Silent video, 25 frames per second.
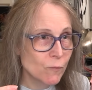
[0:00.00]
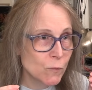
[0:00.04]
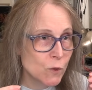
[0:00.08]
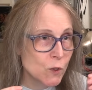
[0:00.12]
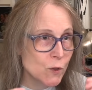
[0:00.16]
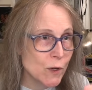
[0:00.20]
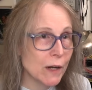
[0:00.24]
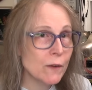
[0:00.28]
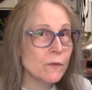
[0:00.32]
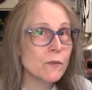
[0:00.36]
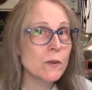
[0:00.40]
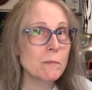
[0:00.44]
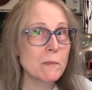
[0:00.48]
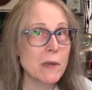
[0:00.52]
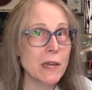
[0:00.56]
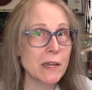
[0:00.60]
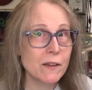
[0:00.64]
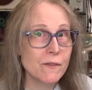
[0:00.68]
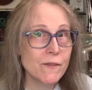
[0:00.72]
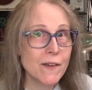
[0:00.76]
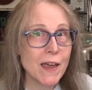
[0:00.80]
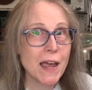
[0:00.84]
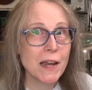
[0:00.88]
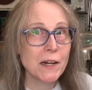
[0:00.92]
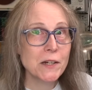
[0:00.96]
direct from
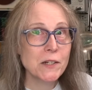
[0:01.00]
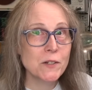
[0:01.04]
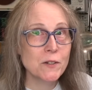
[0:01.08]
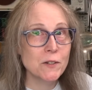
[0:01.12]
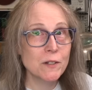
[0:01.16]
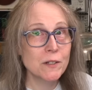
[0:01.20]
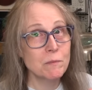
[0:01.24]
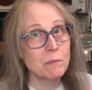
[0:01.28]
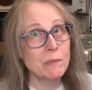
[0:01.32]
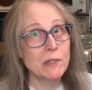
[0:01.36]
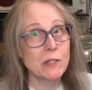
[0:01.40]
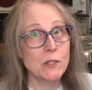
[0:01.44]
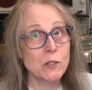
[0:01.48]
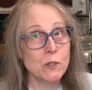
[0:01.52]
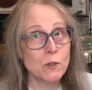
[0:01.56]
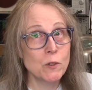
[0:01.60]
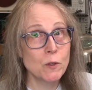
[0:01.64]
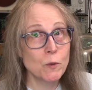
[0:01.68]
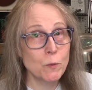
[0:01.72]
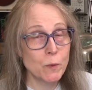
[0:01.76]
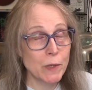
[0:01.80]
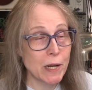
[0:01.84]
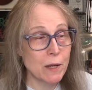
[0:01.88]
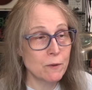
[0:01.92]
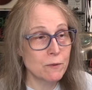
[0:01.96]
manufacturer to be
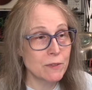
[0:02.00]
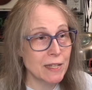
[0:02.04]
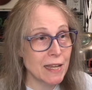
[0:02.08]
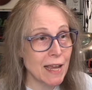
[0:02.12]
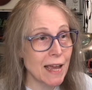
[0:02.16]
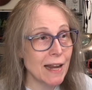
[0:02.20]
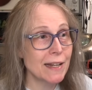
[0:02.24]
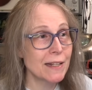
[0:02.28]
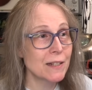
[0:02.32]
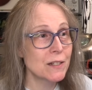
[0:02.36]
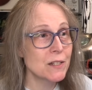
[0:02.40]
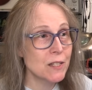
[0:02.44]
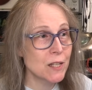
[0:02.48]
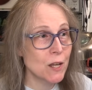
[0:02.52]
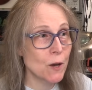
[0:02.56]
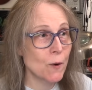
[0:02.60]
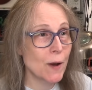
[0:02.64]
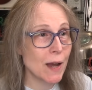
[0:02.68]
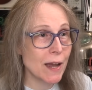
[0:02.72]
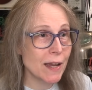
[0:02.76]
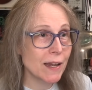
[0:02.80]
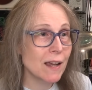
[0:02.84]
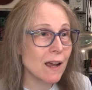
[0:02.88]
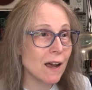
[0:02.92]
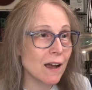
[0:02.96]
sure what I was getting. So
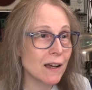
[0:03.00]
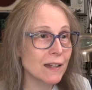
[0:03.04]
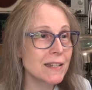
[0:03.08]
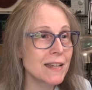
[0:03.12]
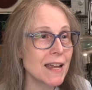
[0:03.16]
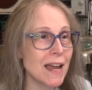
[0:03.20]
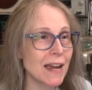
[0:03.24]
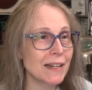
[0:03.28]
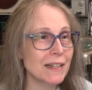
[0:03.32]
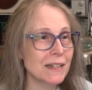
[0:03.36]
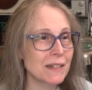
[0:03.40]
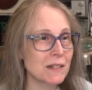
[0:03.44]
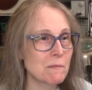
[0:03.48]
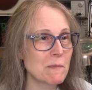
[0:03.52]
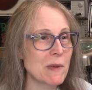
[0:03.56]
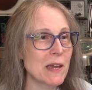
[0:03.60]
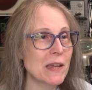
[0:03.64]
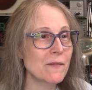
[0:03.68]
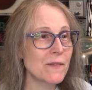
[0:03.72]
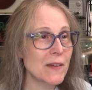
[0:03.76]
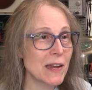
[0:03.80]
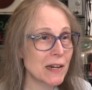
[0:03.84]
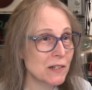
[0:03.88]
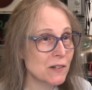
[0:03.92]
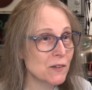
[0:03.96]
I contacted a
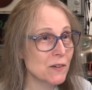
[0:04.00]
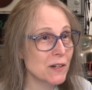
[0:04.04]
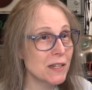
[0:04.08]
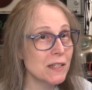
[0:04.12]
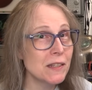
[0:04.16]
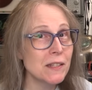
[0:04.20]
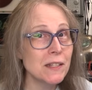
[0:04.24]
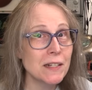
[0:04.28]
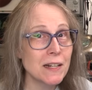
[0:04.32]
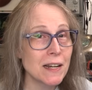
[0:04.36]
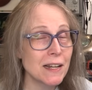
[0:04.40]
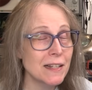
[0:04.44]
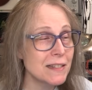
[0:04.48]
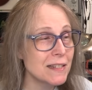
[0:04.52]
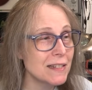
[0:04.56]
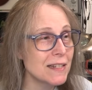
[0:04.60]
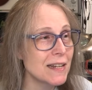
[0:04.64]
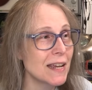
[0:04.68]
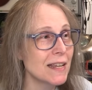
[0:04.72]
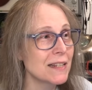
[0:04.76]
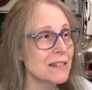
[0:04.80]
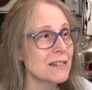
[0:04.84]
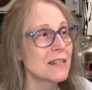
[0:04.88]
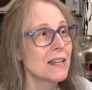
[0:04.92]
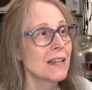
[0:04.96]
manufacturer in the United
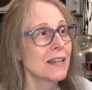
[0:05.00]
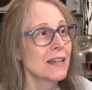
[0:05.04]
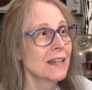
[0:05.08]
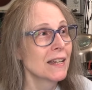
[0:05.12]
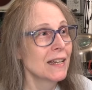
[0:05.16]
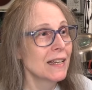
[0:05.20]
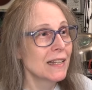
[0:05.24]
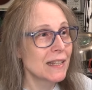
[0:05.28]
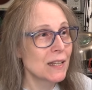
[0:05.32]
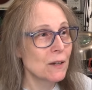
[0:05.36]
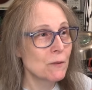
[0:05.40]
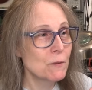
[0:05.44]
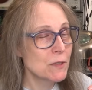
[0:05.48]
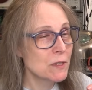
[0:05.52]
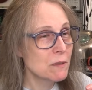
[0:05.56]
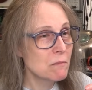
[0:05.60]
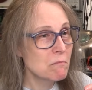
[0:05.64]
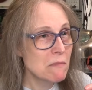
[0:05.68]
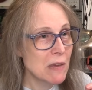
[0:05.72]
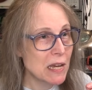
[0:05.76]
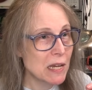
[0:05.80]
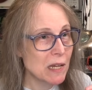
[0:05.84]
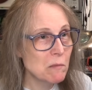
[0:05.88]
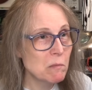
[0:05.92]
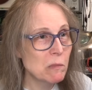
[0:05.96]
States that was
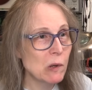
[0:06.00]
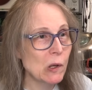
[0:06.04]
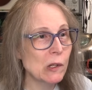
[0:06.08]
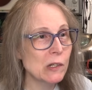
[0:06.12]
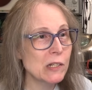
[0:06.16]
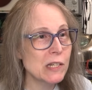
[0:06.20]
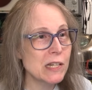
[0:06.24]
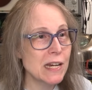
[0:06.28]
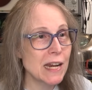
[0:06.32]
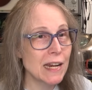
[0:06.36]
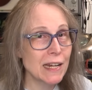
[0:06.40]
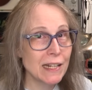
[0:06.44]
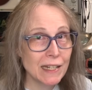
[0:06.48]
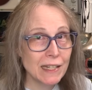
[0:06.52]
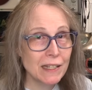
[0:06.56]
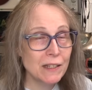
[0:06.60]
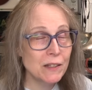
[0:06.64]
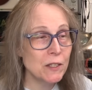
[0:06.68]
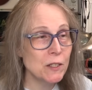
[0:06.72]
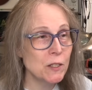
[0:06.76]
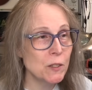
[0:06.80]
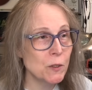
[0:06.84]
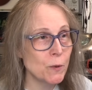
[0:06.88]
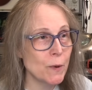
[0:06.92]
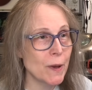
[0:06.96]
making ball chain in
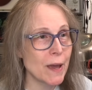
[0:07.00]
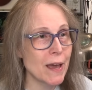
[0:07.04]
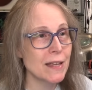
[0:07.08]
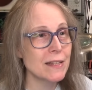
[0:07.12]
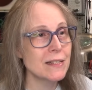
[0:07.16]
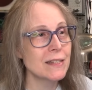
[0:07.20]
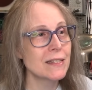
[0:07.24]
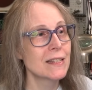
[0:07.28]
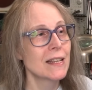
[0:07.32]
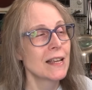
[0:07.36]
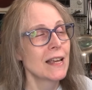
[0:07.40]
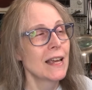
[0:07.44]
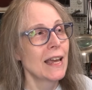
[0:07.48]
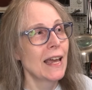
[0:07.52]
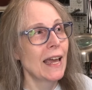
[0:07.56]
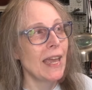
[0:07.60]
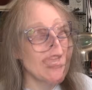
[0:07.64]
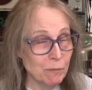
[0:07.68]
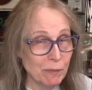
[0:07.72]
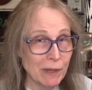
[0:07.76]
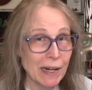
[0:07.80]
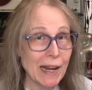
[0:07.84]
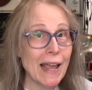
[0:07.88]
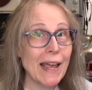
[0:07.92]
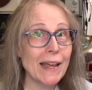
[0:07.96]
the U S,
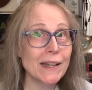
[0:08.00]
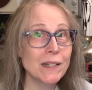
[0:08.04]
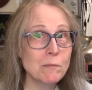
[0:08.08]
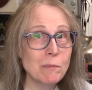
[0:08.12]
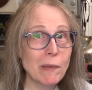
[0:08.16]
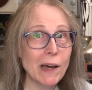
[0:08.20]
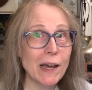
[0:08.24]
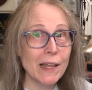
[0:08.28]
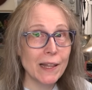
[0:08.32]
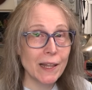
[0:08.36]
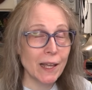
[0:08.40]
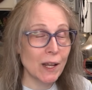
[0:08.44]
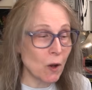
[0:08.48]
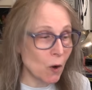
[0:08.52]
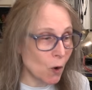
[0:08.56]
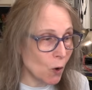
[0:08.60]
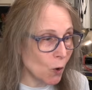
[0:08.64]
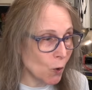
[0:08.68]
but I had to buy like a